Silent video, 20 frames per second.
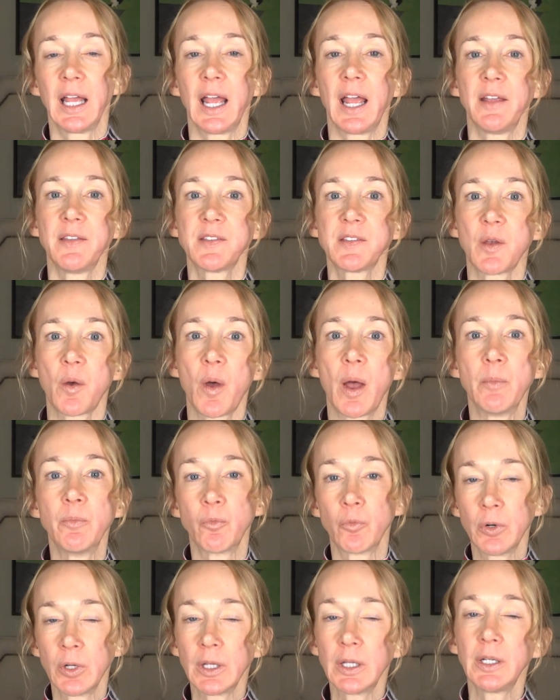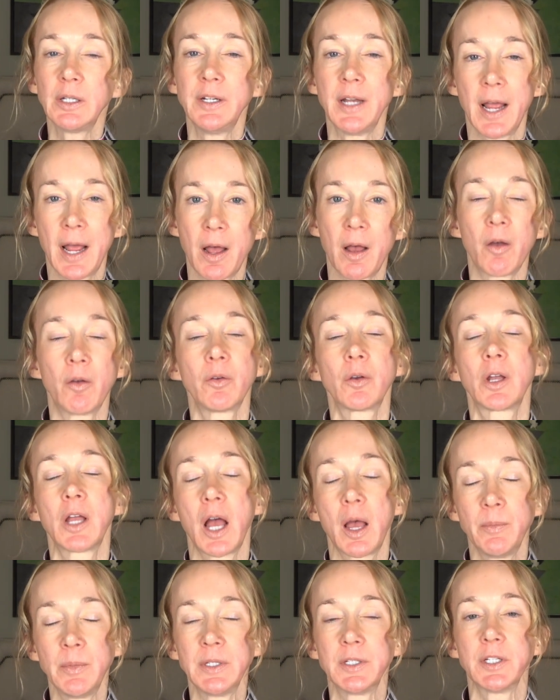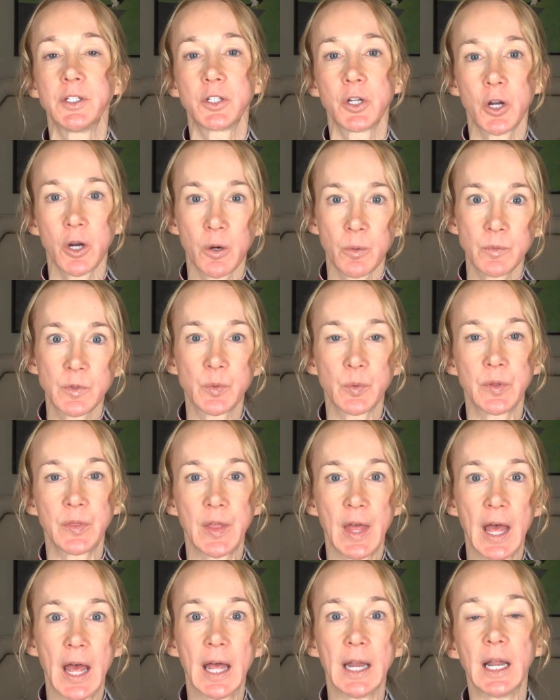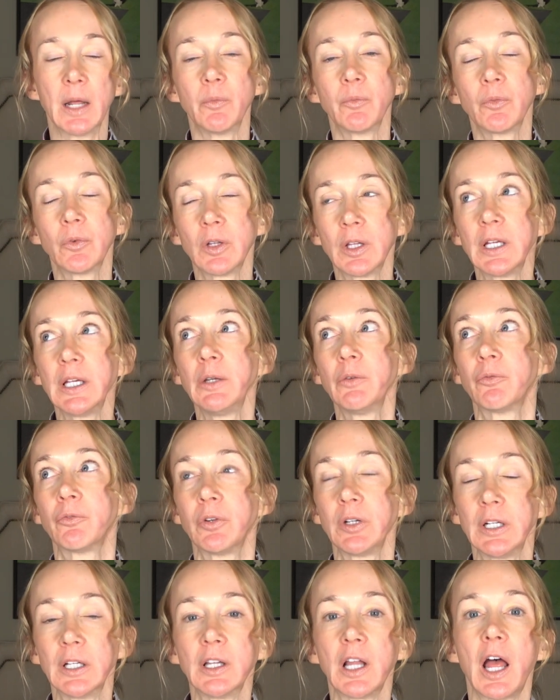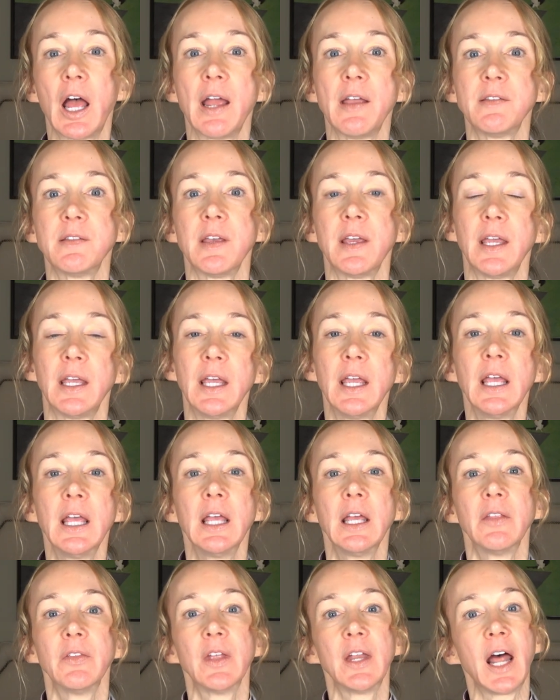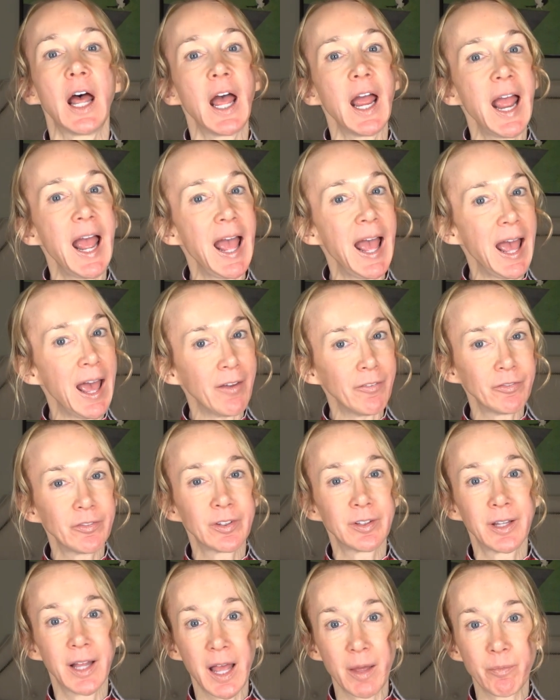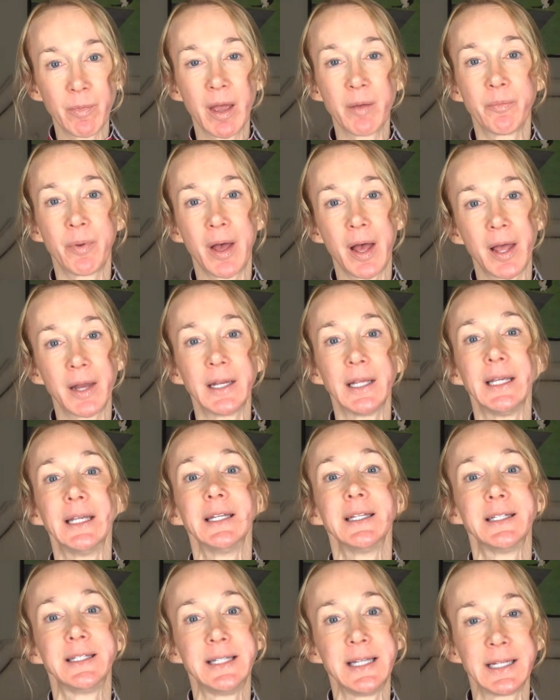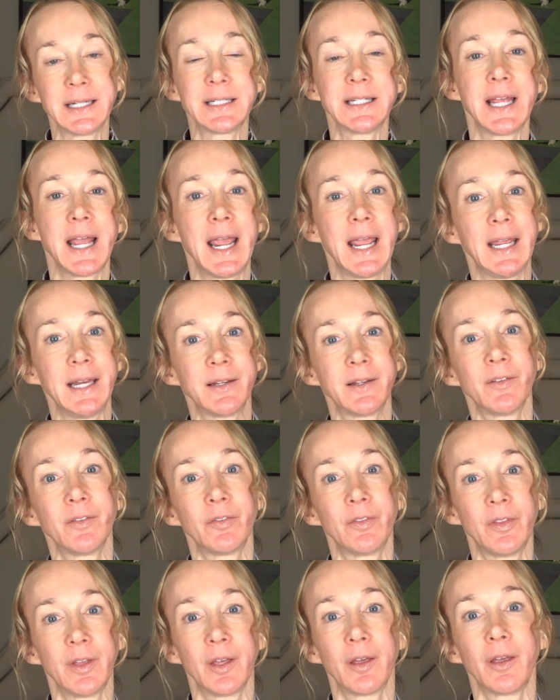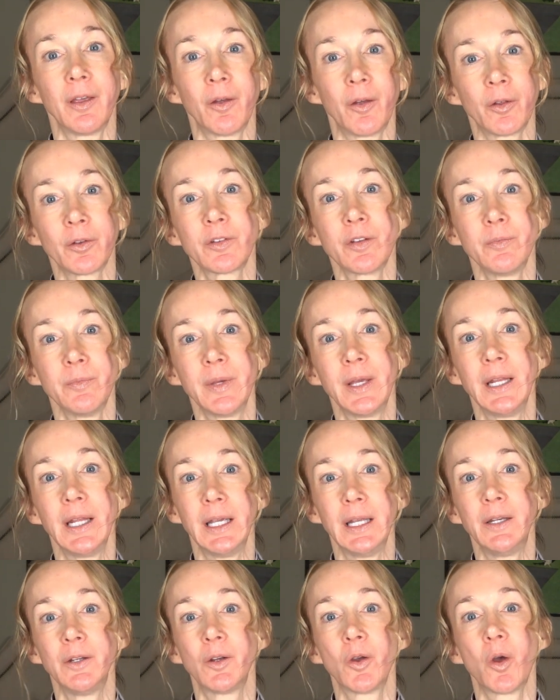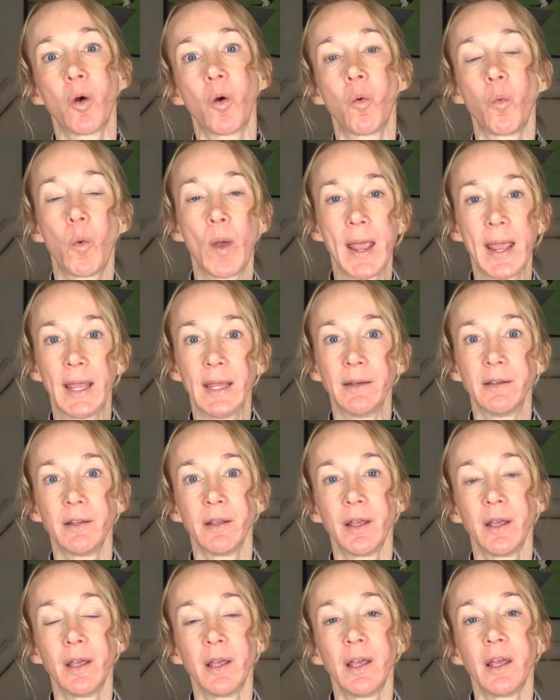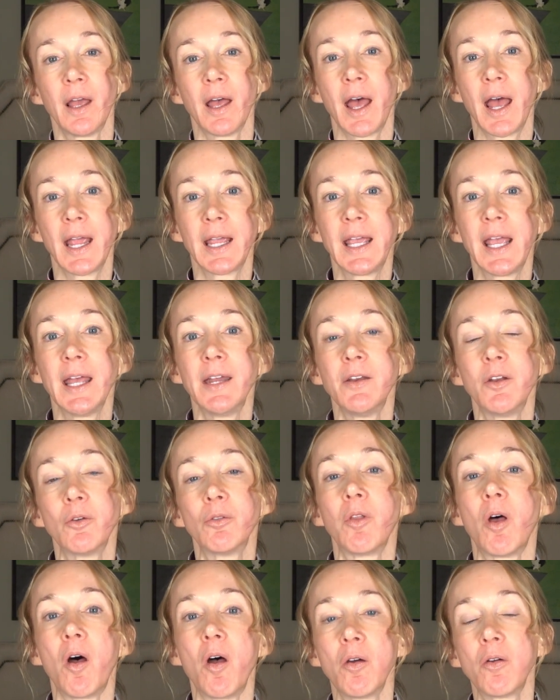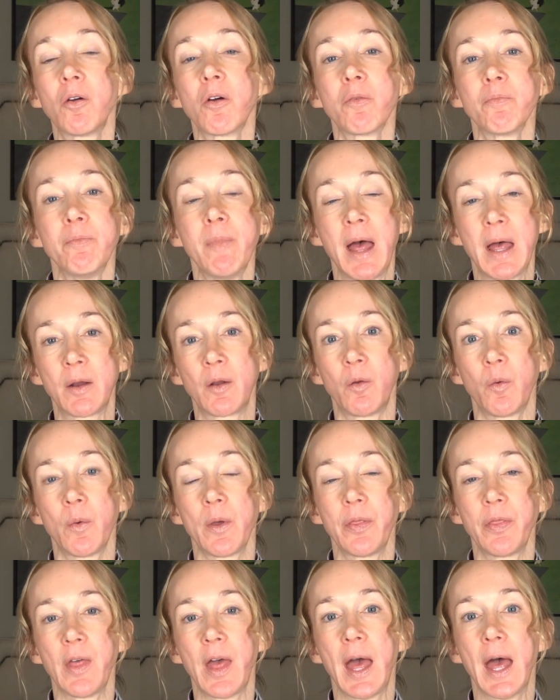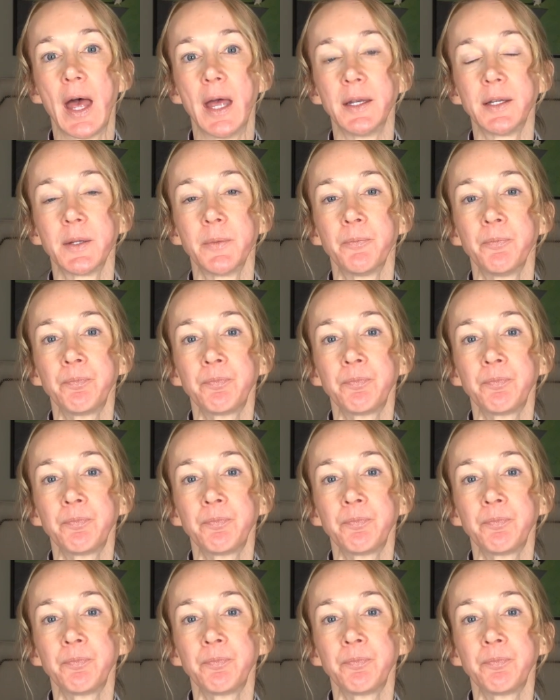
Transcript: And so I'm really now coming to terms with that. I'm really realizing that I have to let my body dictate the ultimate end goal weight. I can no longer meddle with that.